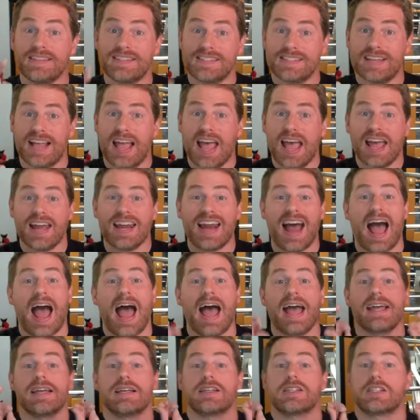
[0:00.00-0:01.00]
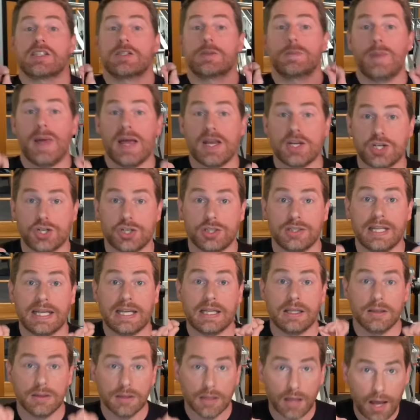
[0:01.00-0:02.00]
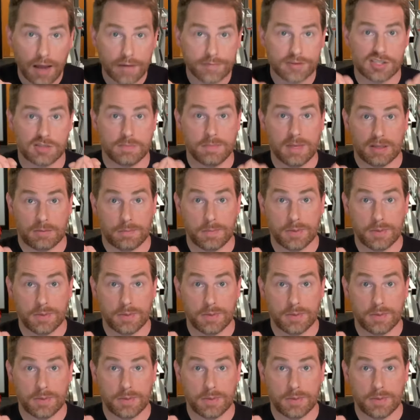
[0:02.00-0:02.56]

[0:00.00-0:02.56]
said, I especially love Smith